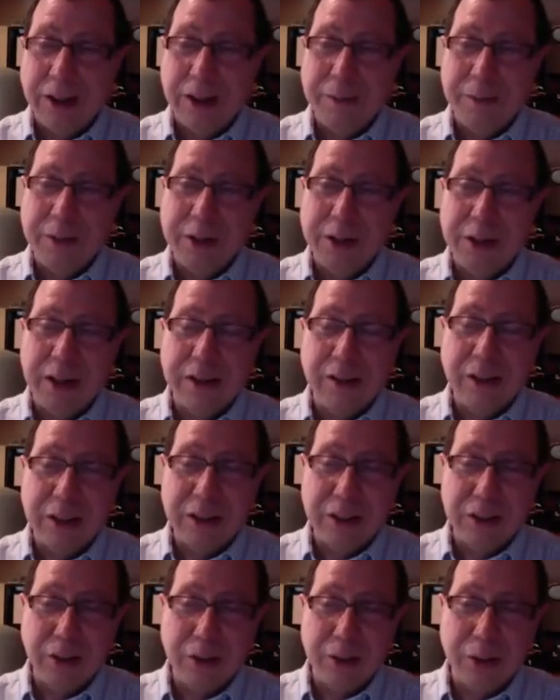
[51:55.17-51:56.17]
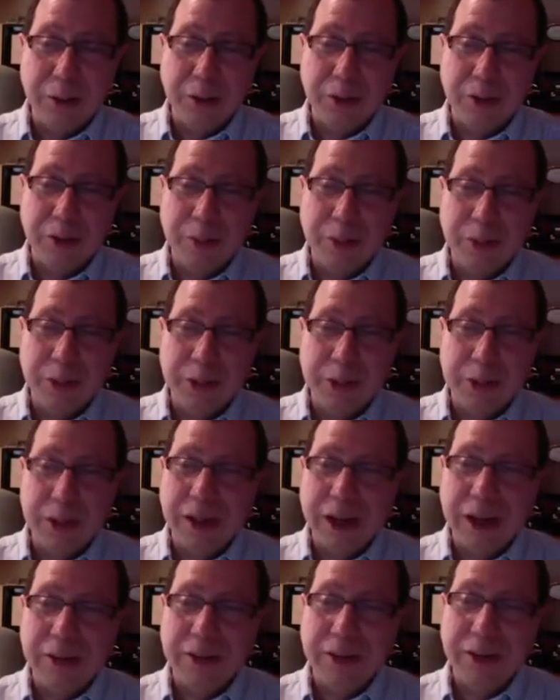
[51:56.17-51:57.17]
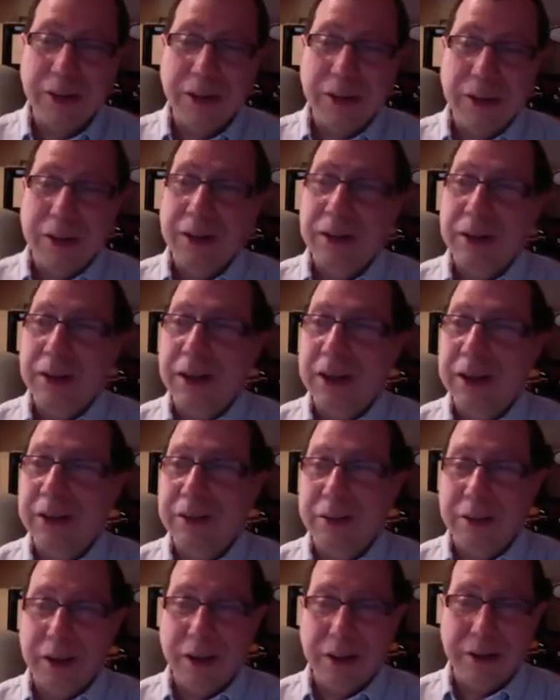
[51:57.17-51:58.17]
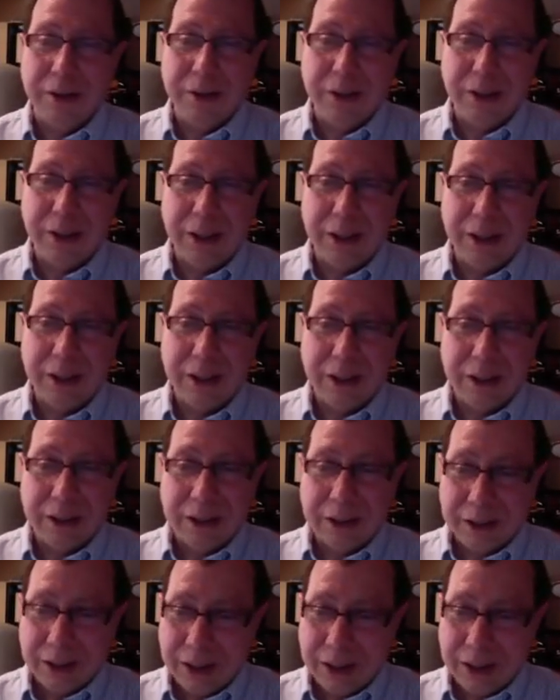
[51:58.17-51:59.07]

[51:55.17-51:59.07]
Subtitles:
The class I just showed you was the spring class. And so,